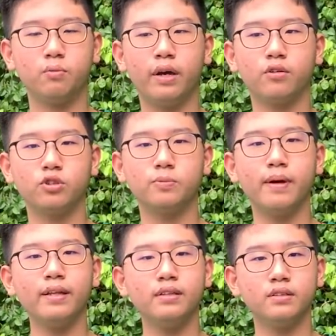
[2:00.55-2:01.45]
to
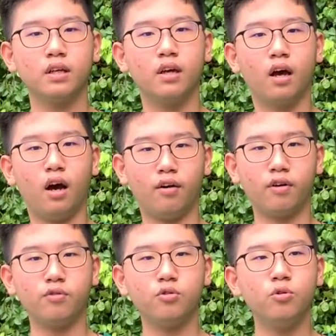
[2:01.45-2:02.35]
spend
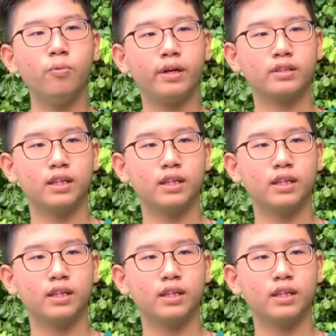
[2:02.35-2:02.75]
around 2 weeks